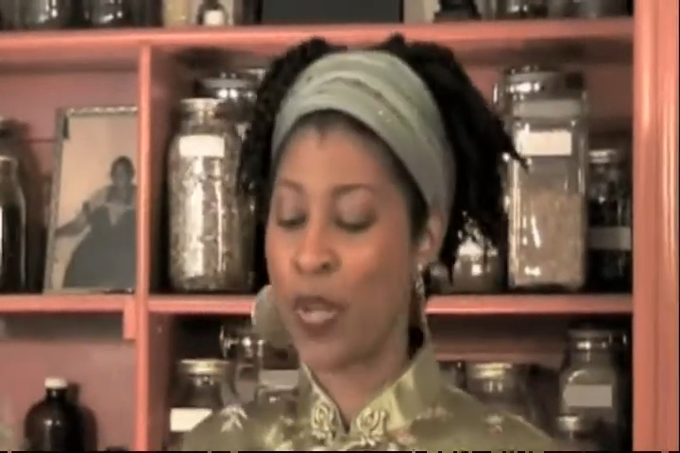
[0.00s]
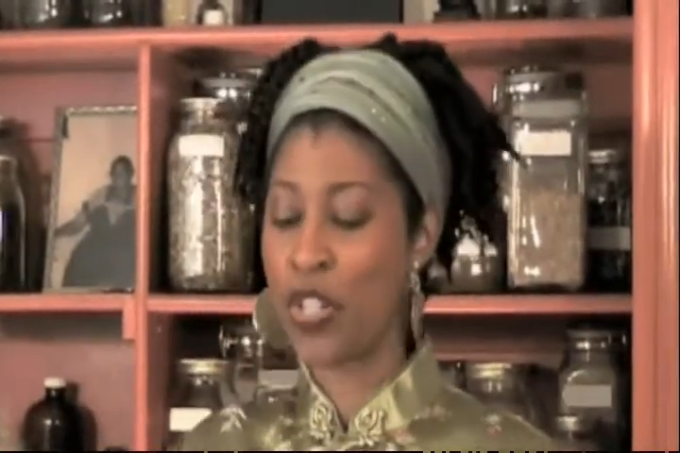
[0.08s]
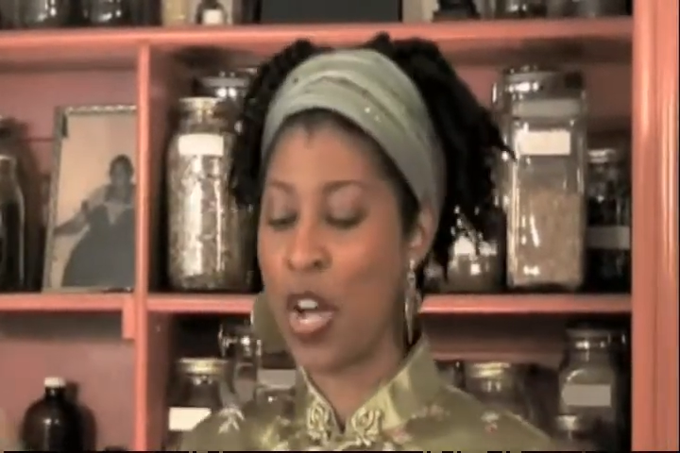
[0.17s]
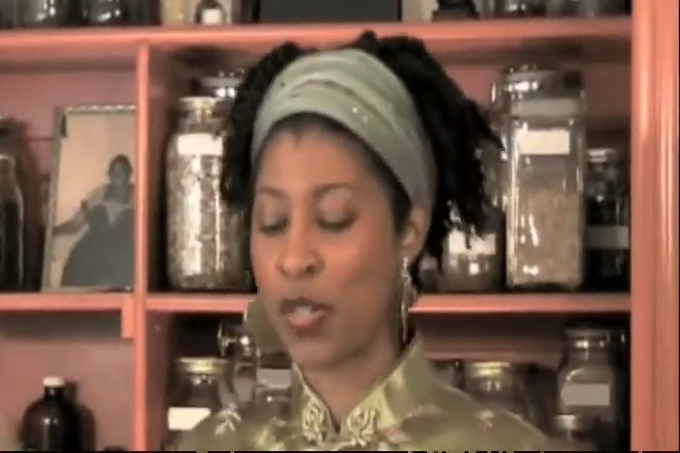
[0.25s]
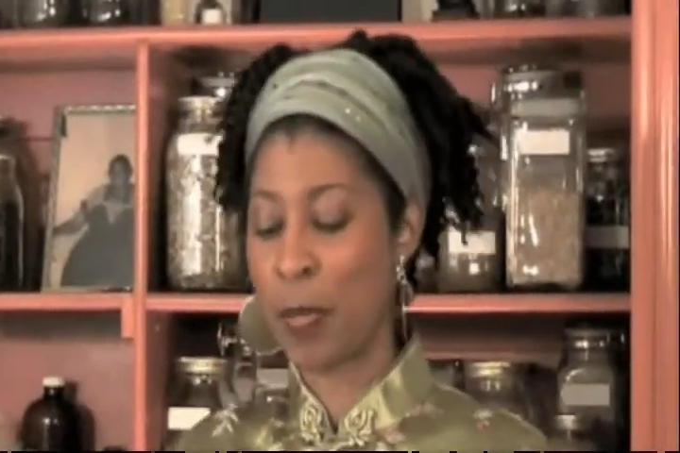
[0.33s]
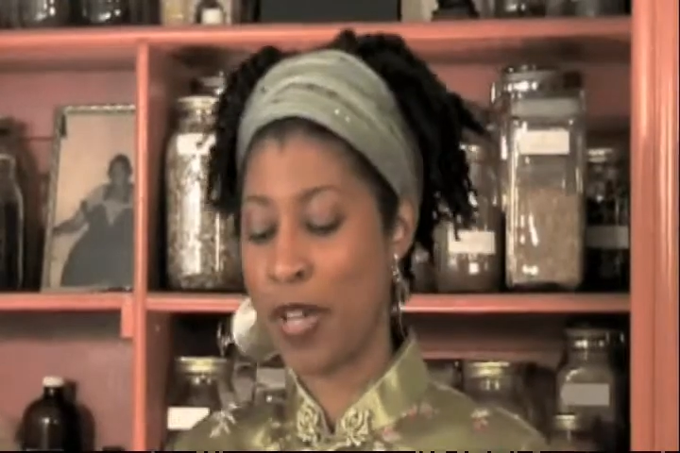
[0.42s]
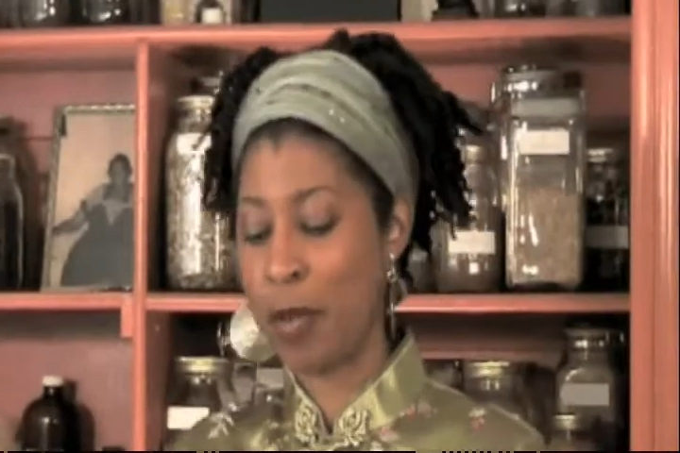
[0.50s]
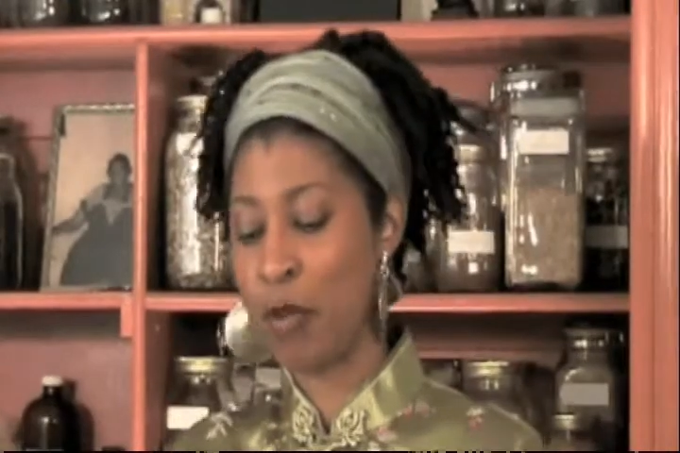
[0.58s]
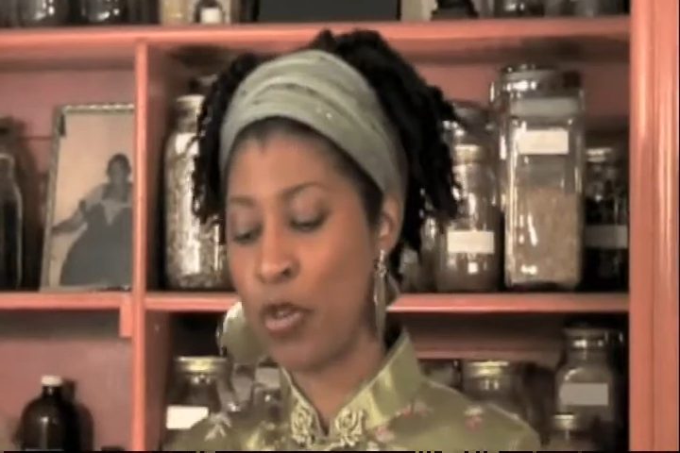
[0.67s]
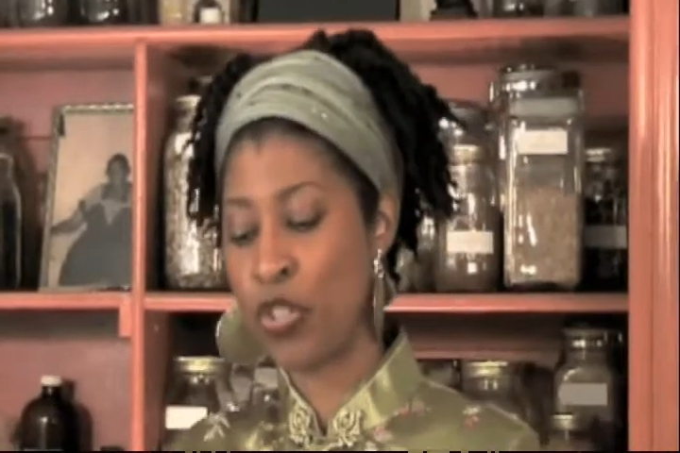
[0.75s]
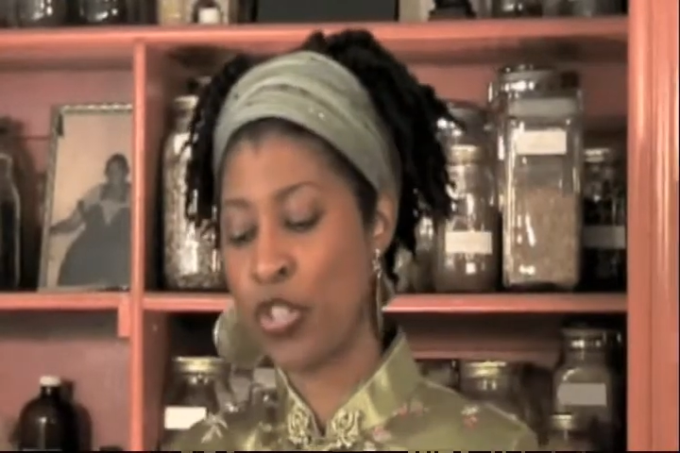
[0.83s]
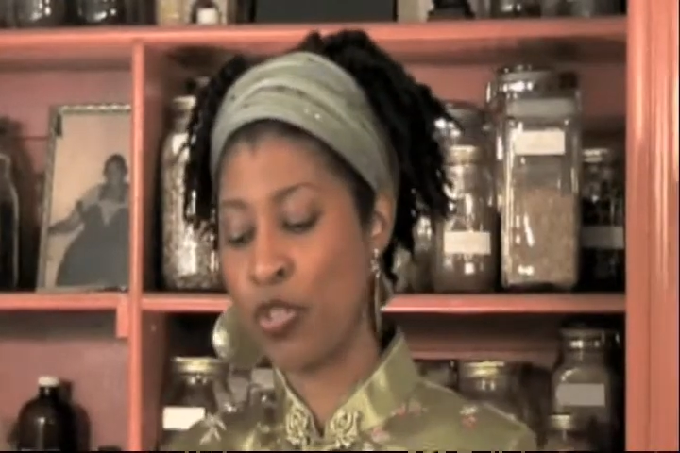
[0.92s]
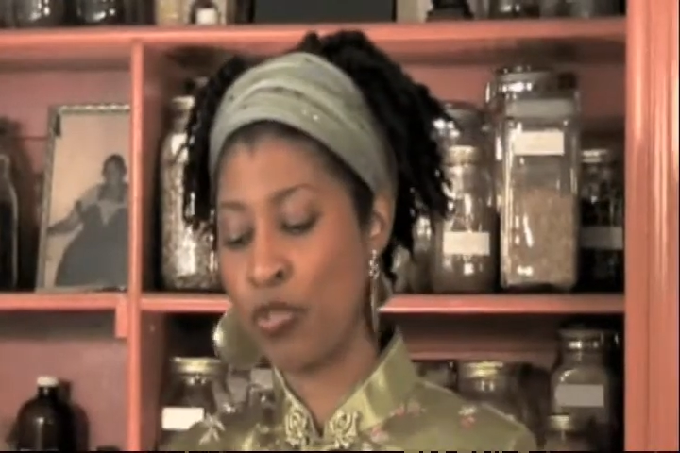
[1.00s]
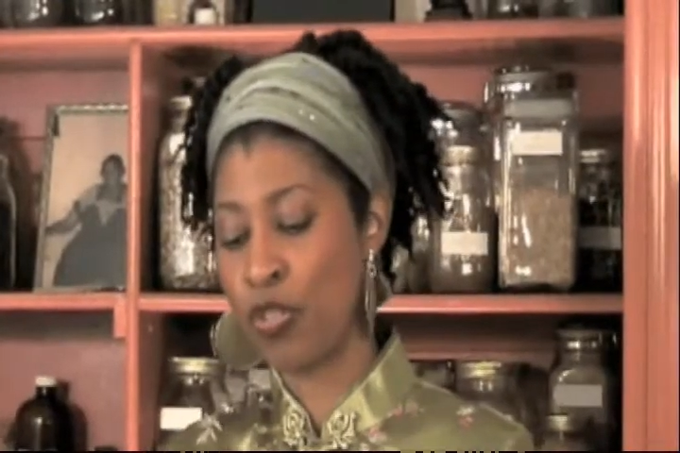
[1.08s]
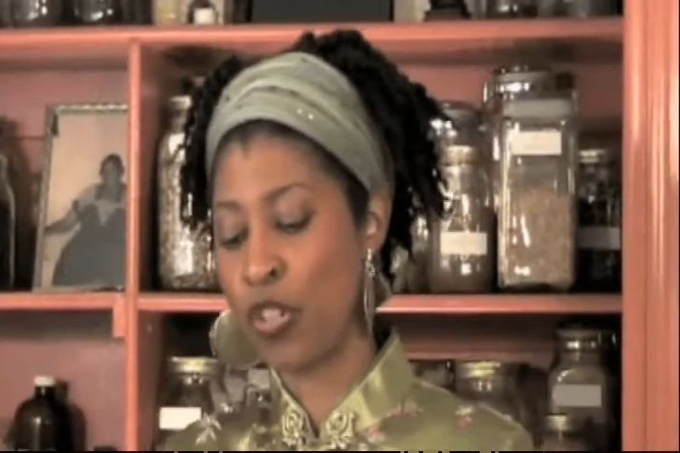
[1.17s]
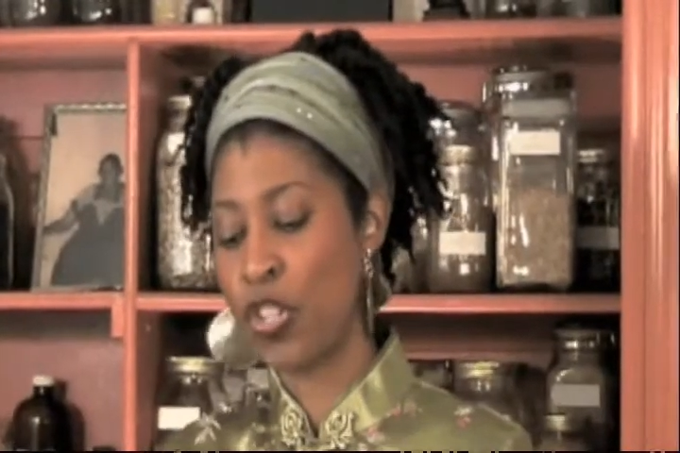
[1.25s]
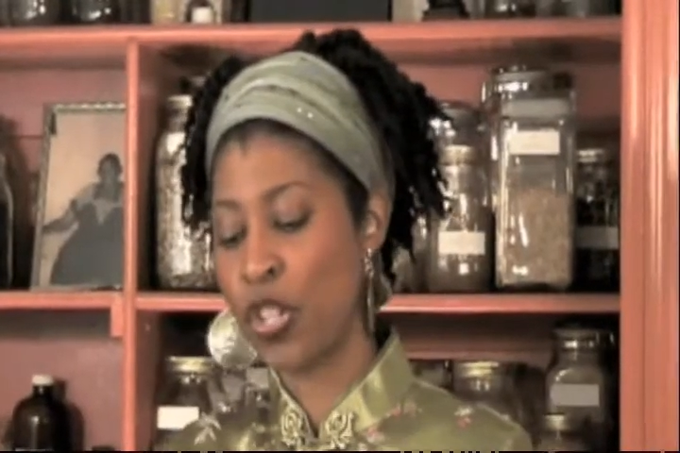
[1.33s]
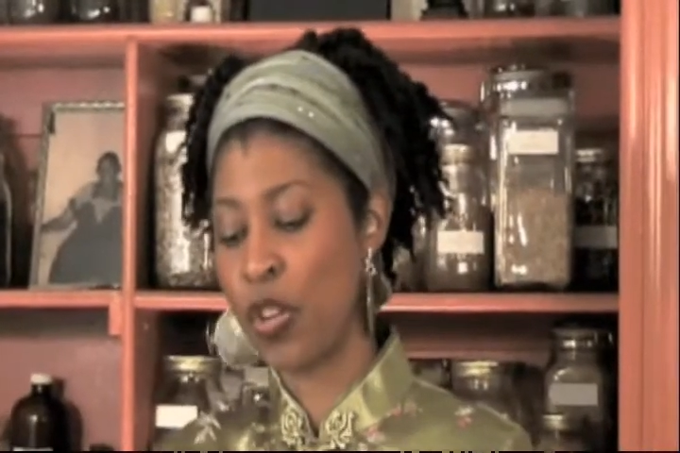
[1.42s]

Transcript: talked about emotion, nutrition,